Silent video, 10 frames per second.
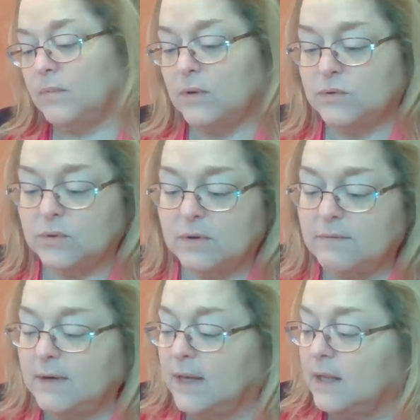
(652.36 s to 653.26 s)
sort of
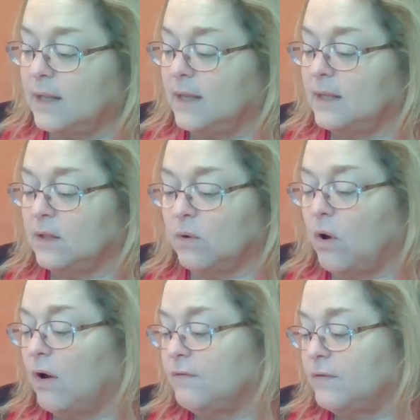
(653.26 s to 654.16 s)
nail in the
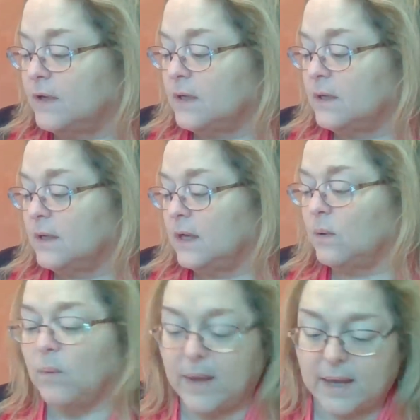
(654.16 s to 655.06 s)
coffin, in
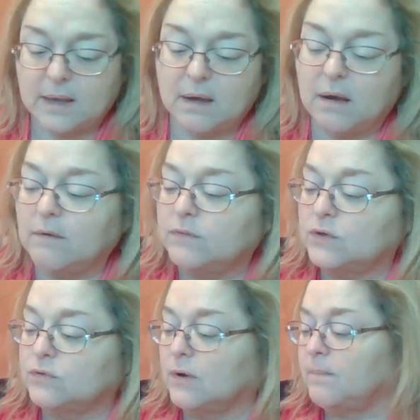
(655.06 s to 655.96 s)
a way, of the
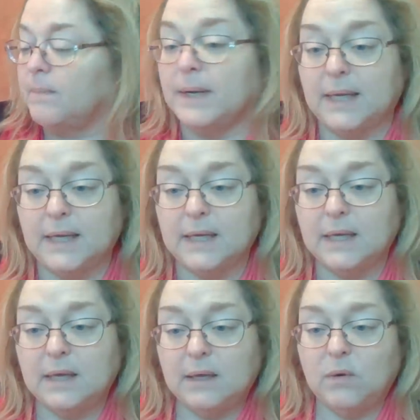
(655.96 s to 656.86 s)
Trump money
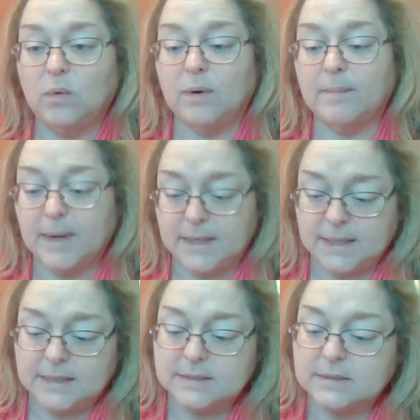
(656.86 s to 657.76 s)
or
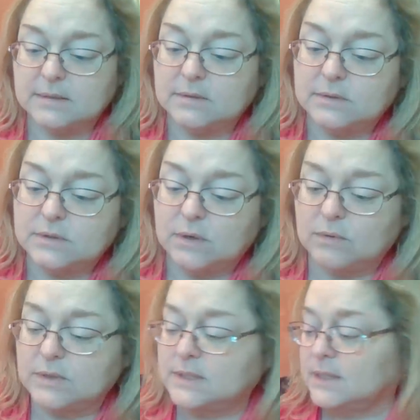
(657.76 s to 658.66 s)
monies. So
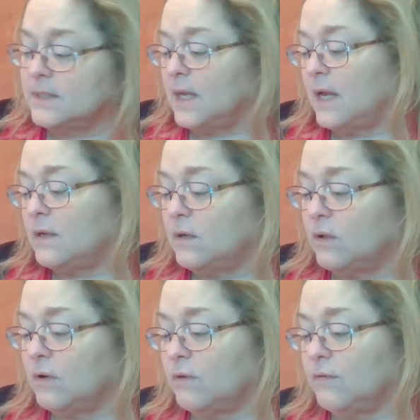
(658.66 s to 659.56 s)
this does not
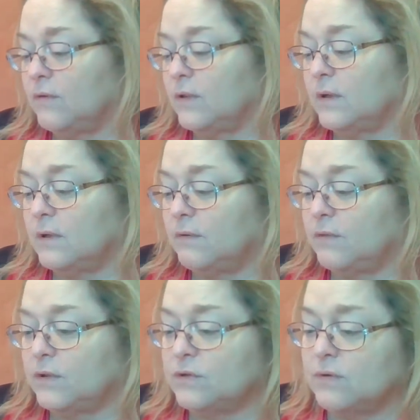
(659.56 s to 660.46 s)
look good for
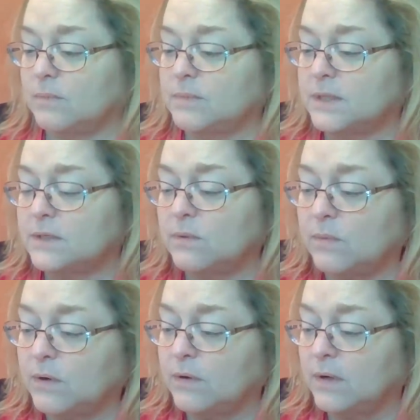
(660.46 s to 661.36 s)
the Trumps, as it
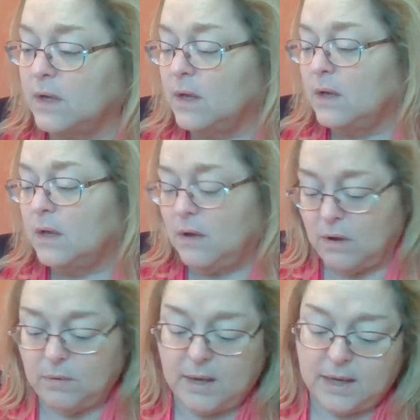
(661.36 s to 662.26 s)
were.
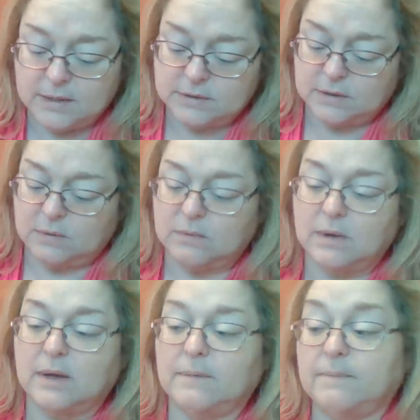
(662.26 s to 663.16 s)
Okay, so
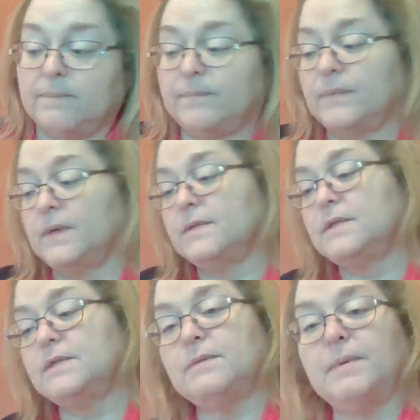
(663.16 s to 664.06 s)
this
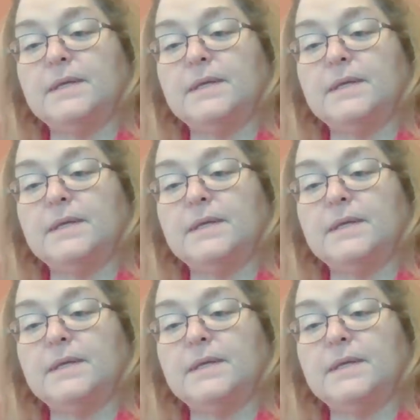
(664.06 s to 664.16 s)
is a big